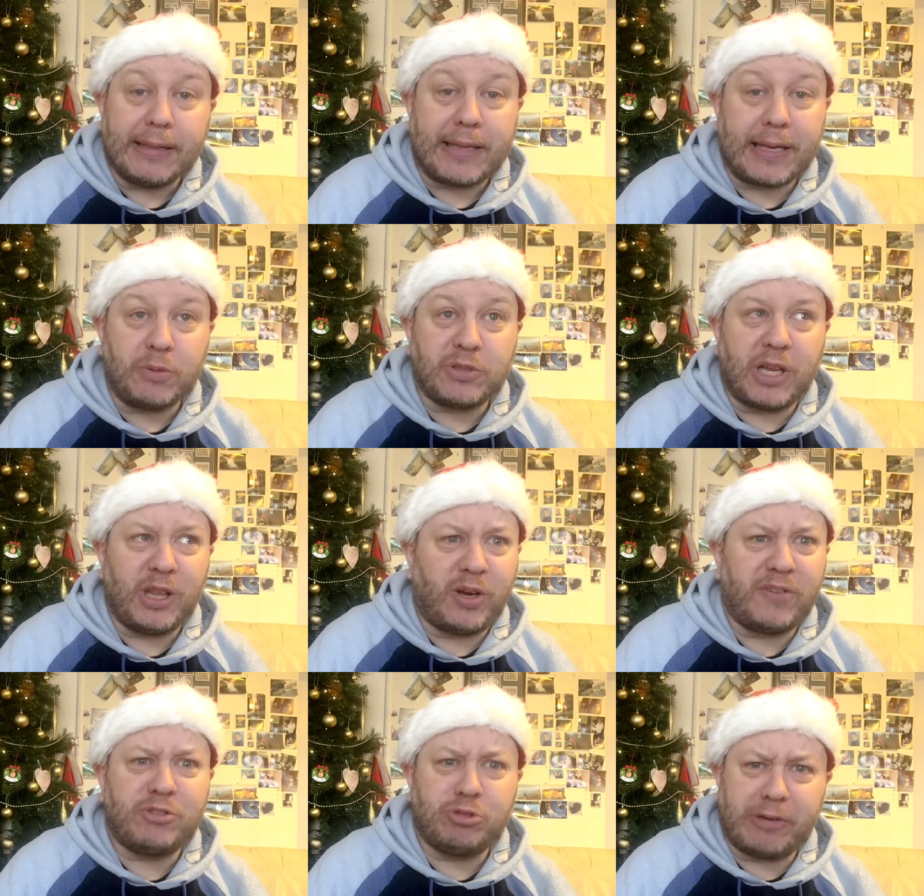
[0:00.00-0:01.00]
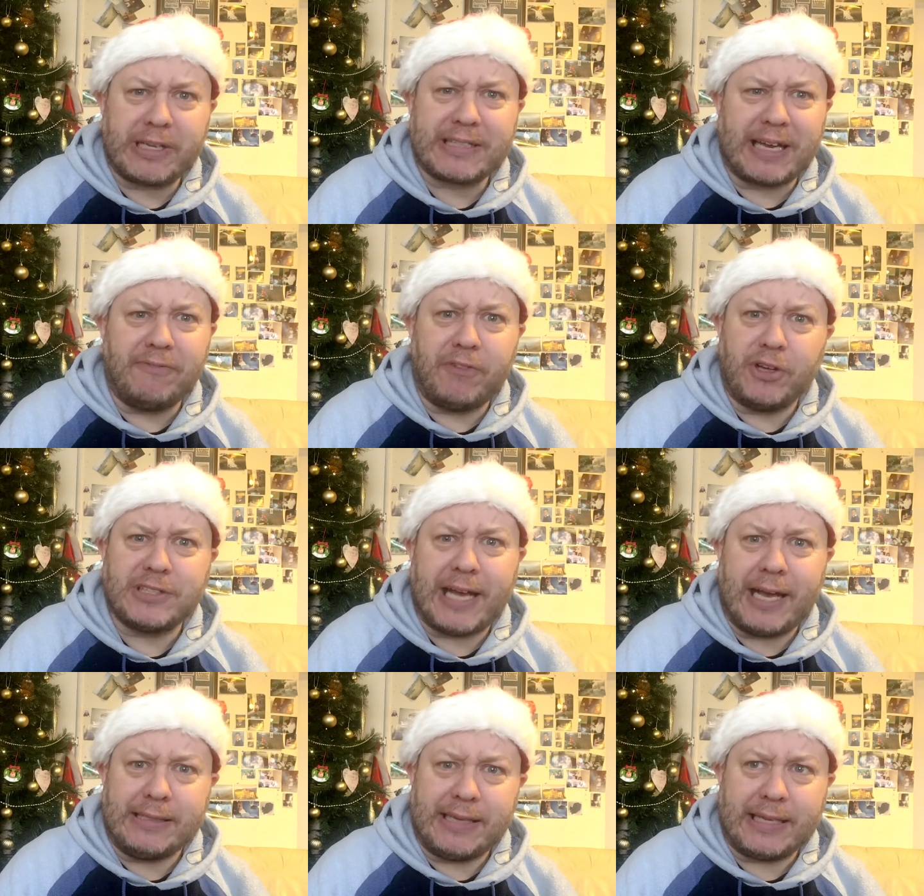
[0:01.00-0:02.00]
that there was a lot of drinks adverts
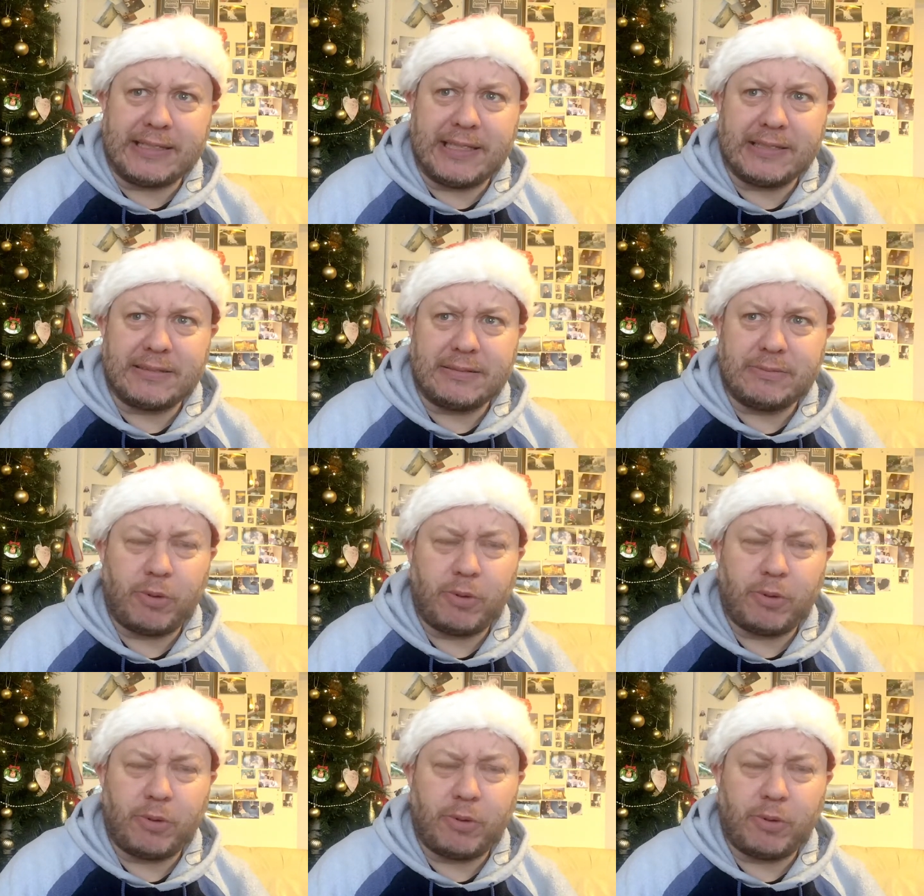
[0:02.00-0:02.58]
out in the 80s.